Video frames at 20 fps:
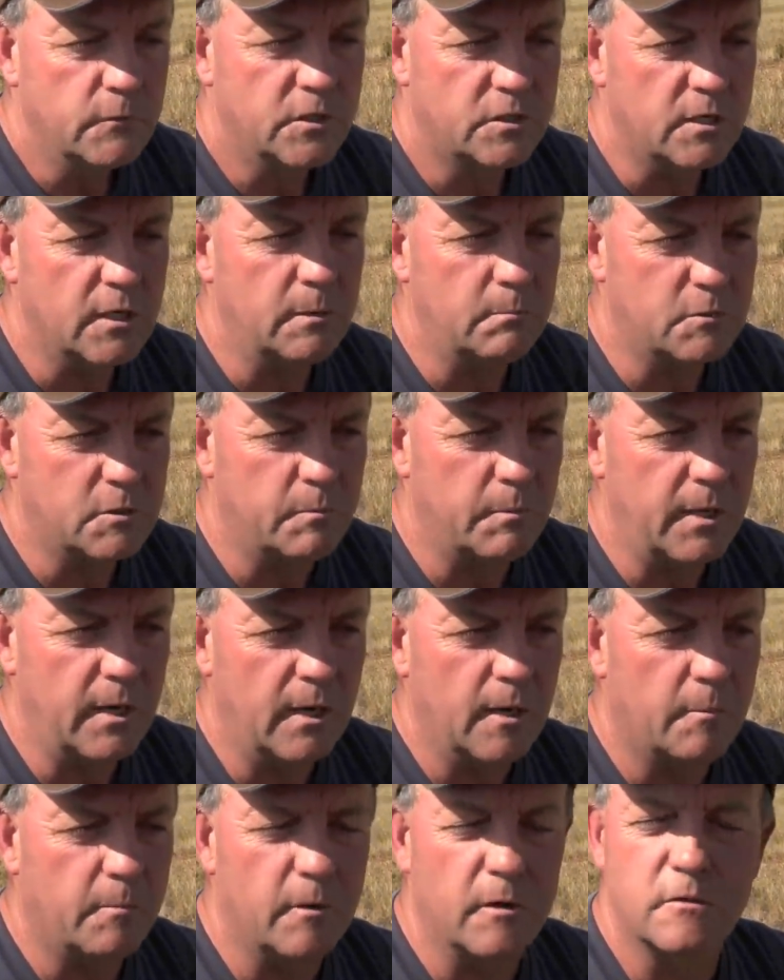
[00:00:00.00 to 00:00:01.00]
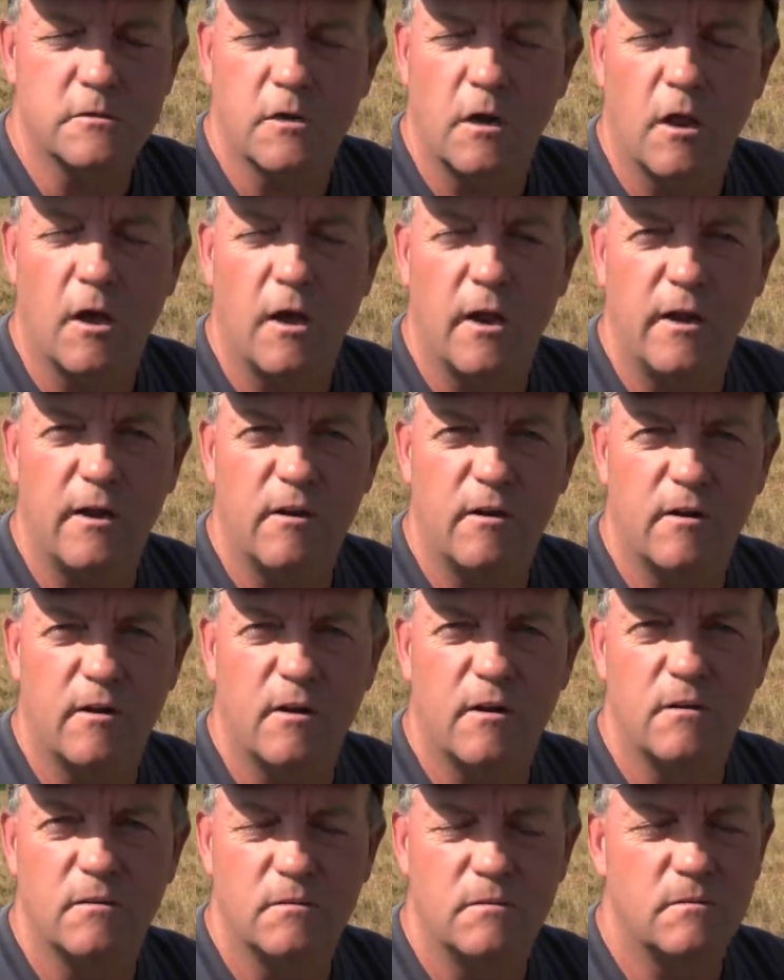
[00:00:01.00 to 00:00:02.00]
seems to be helping us a lot here
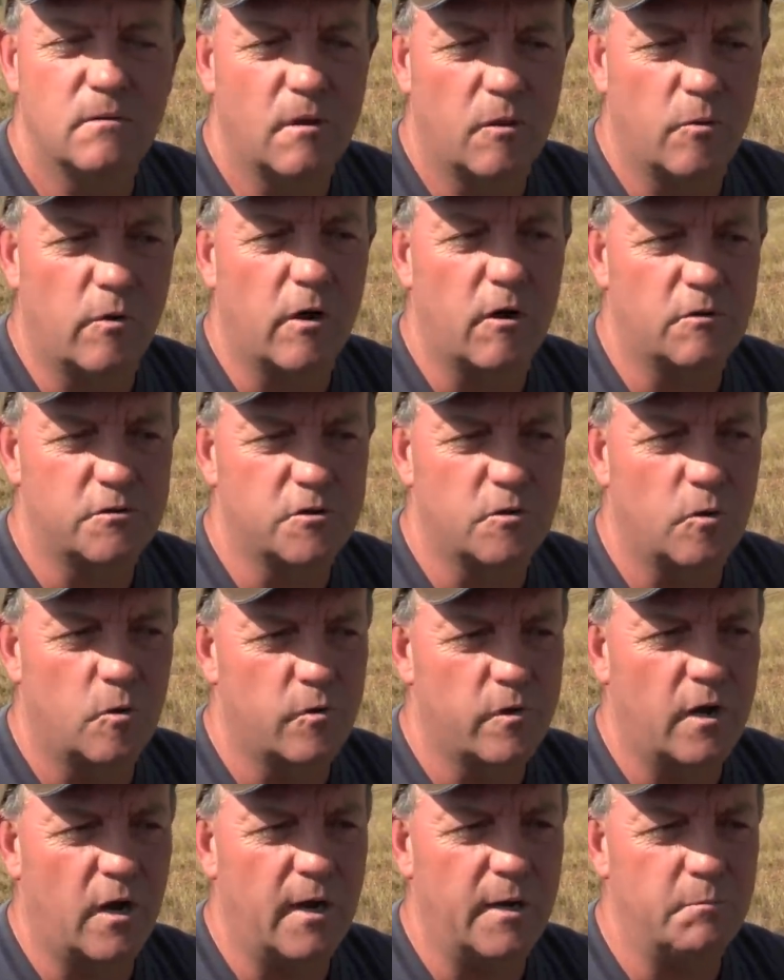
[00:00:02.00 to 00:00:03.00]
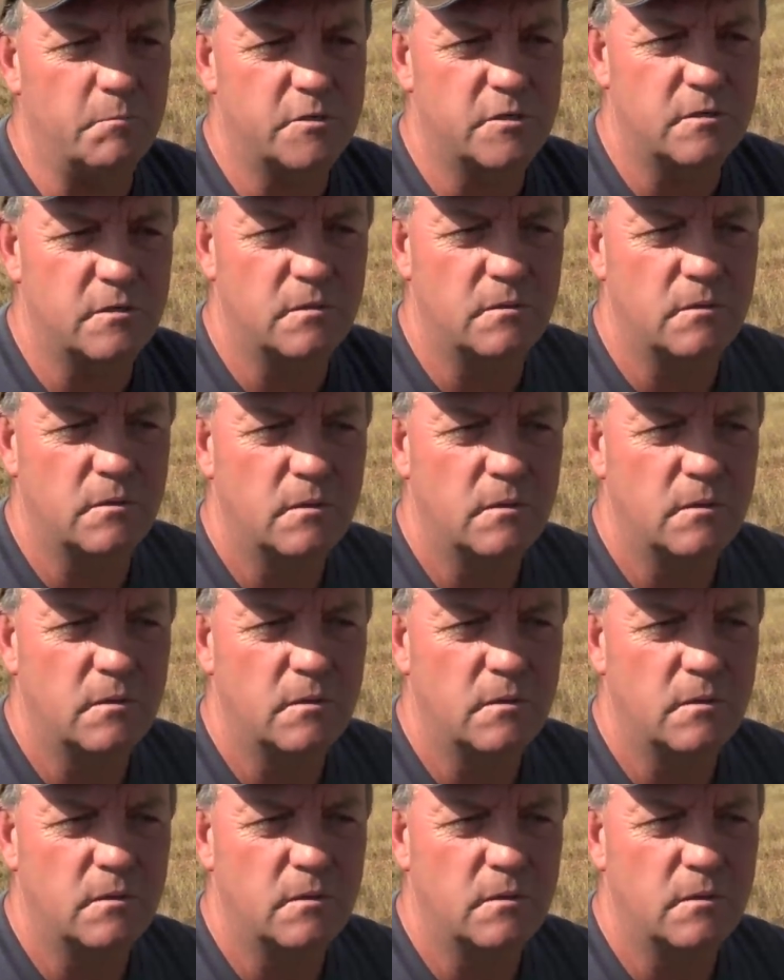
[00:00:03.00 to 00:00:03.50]
on our soil types.